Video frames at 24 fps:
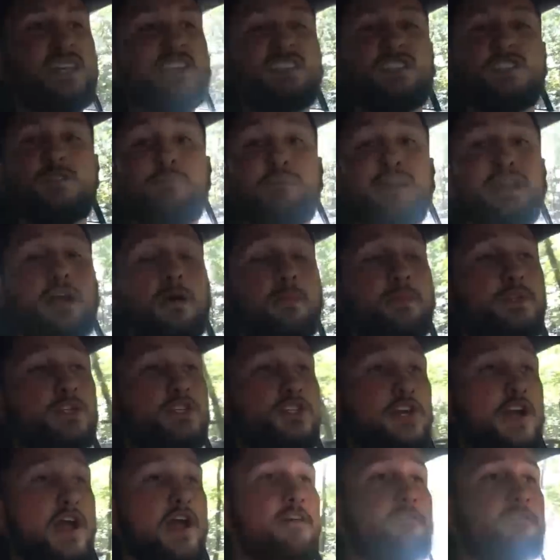to speed up in
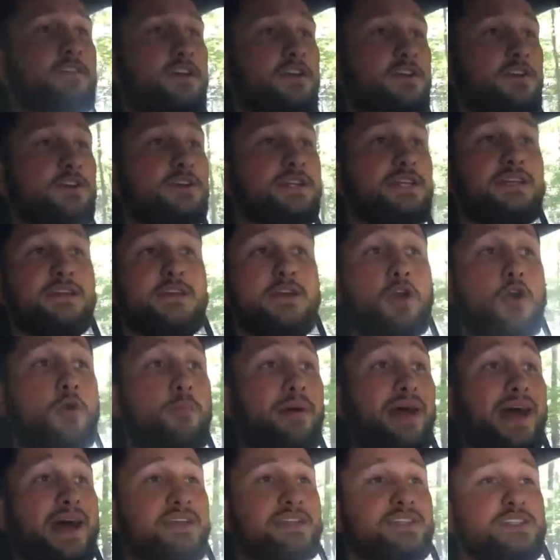traffic or need to go
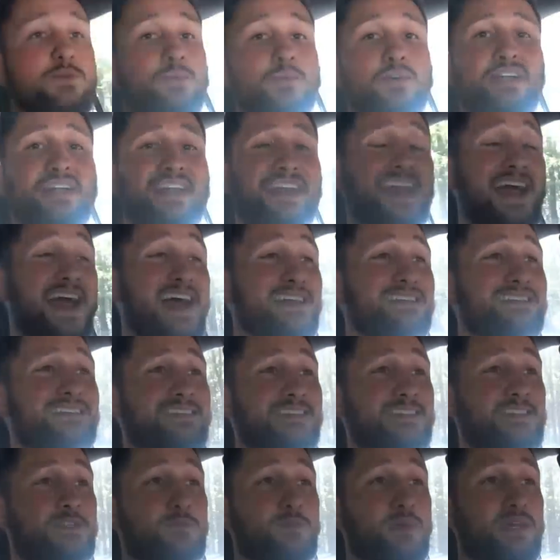past someone, it has
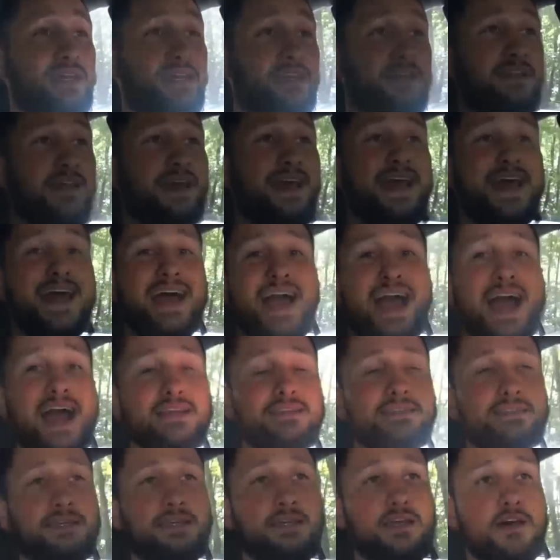the speed,
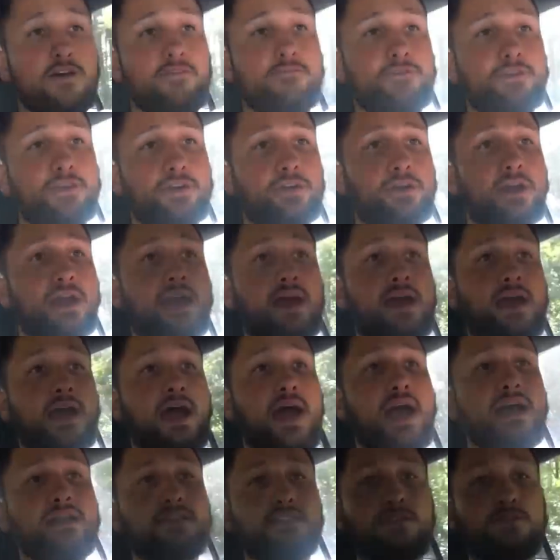has the comfort,
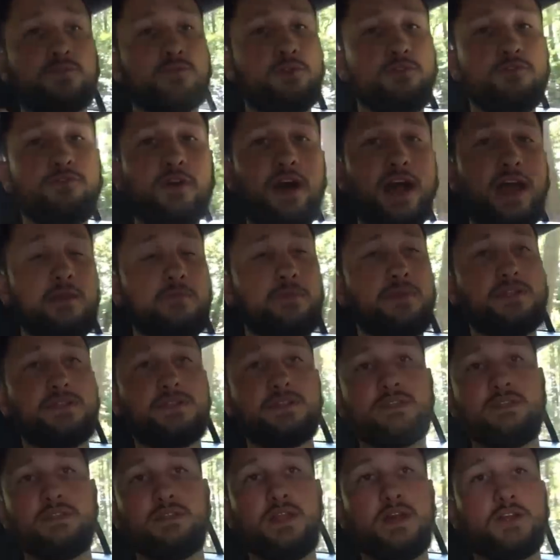has the
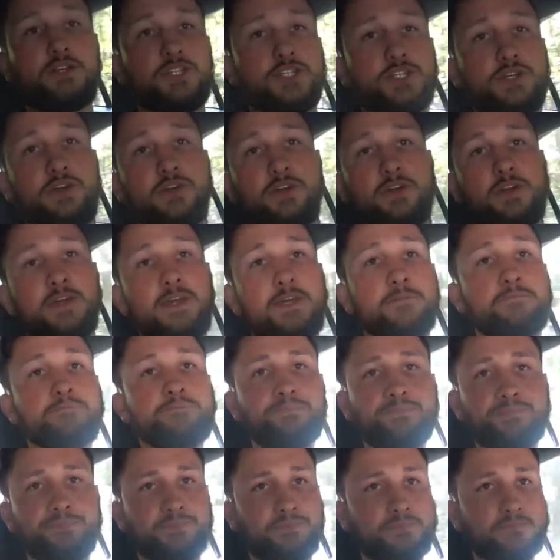refinements, the luxury,
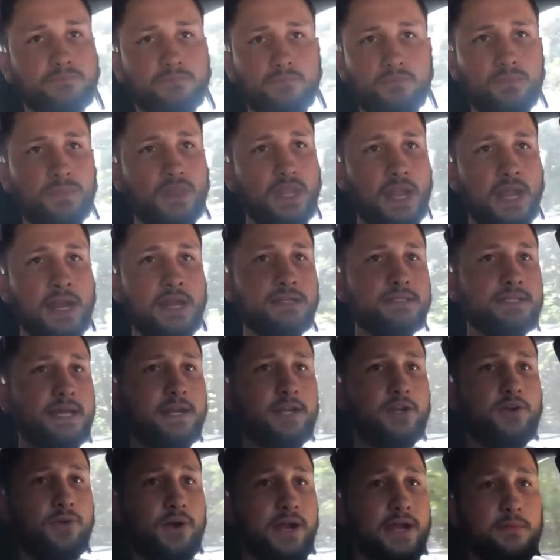and it's
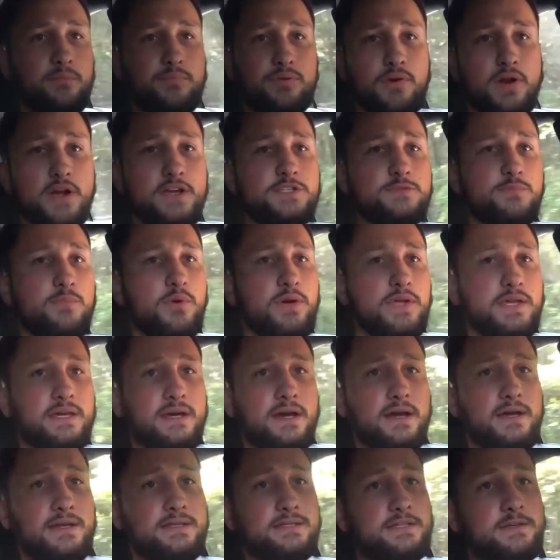at a great price point,
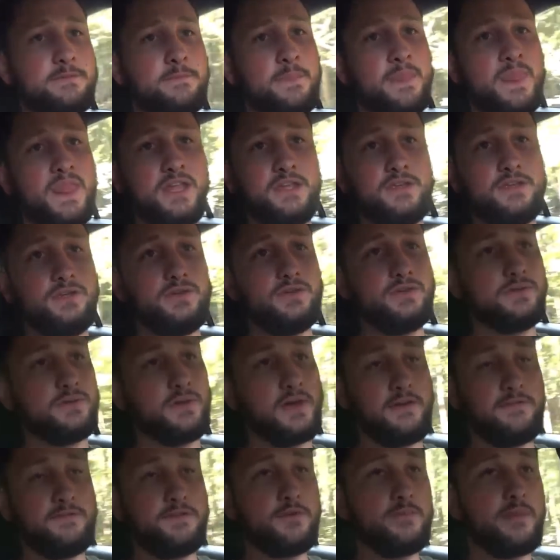guys.
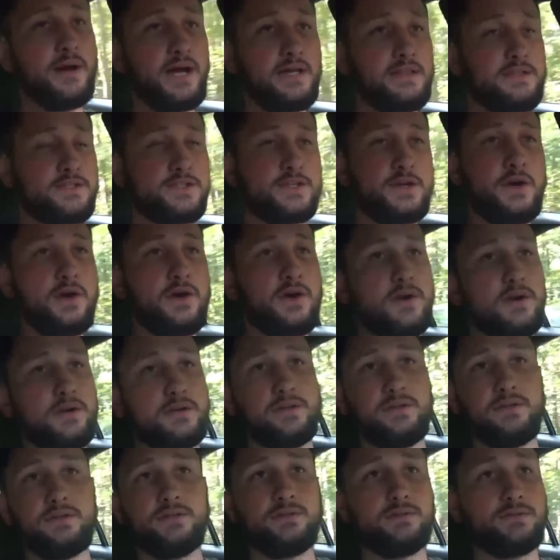If you buy this car,
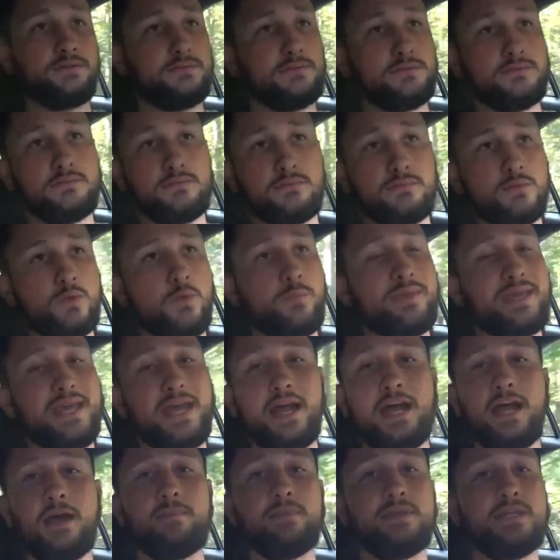you will be
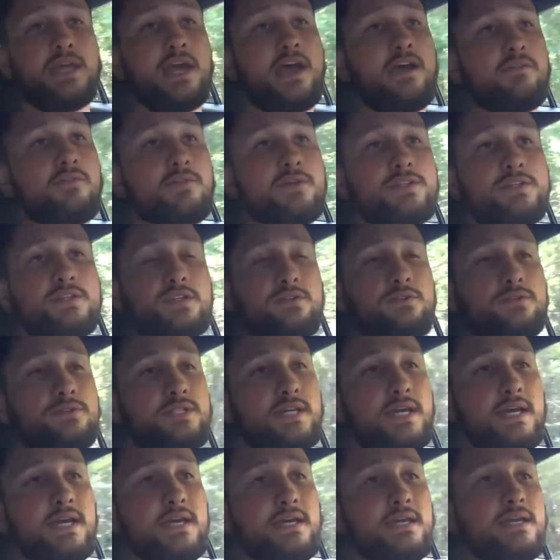happy every single
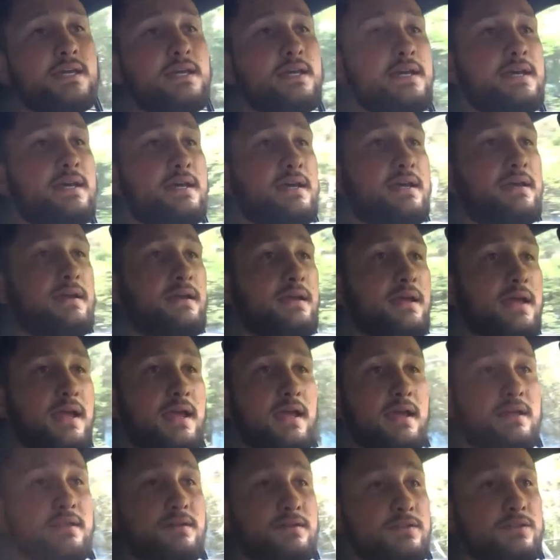day,
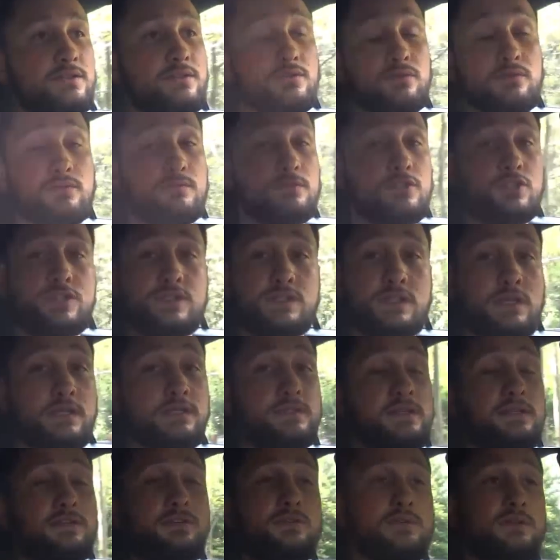and you'll just
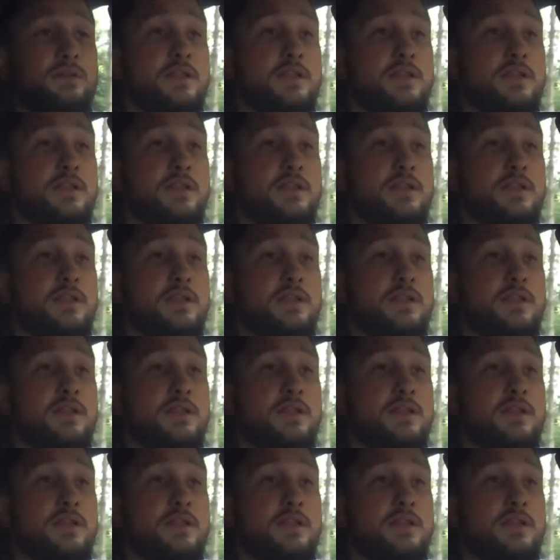continue to